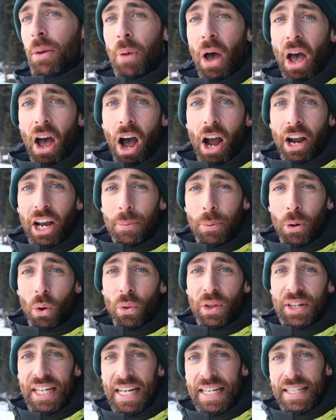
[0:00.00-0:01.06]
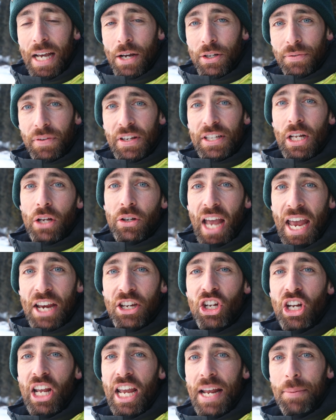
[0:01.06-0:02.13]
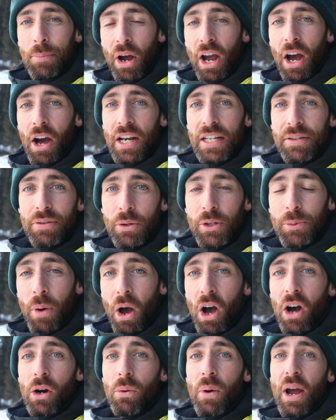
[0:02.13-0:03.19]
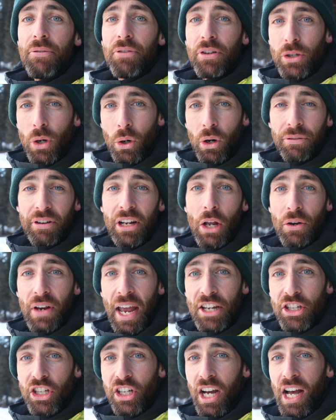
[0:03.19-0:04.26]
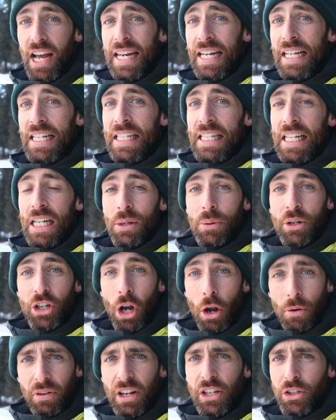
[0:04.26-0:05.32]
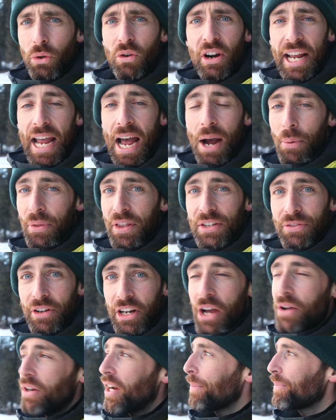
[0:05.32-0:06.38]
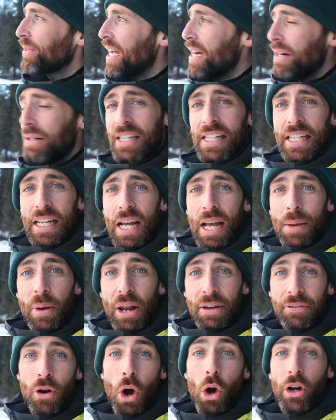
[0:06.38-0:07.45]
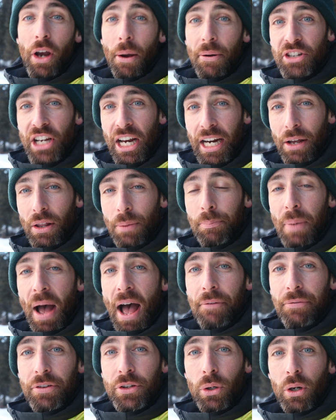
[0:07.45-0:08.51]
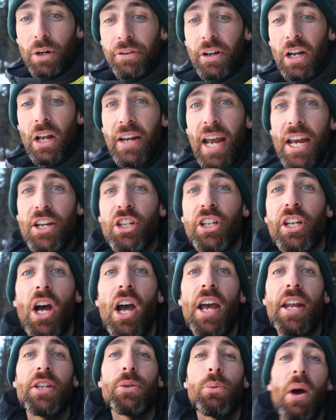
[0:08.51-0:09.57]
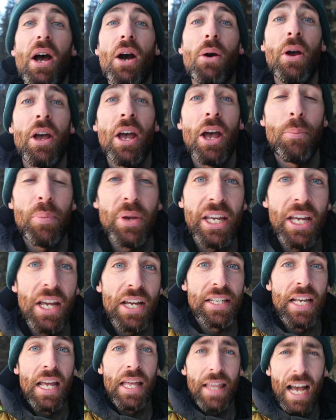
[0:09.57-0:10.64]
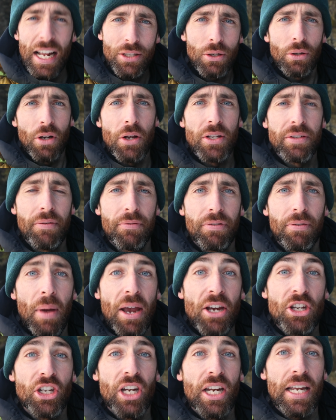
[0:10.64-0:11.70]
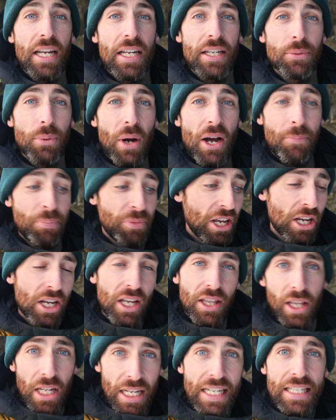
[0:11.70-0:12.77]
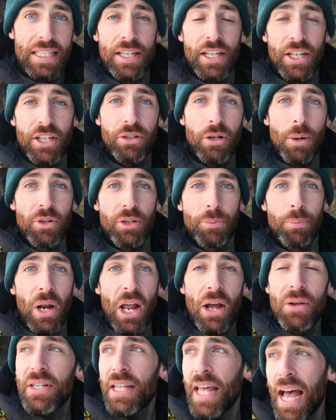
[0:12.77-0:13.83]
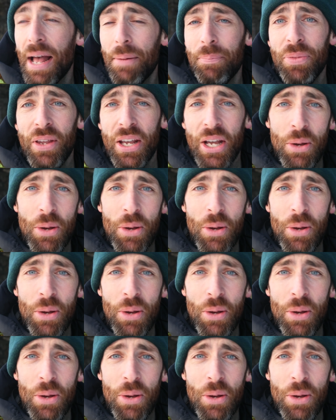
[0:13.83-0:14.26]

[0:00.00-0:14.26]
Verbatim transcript: But I'm going to put all the details of this location in my Icefields Parkway photography location guide, which hopefully is already out when this video comes out. But if not, go and check out the Banff photography location guide as well, because that's got loads of information in it as well. Links in the description below to that.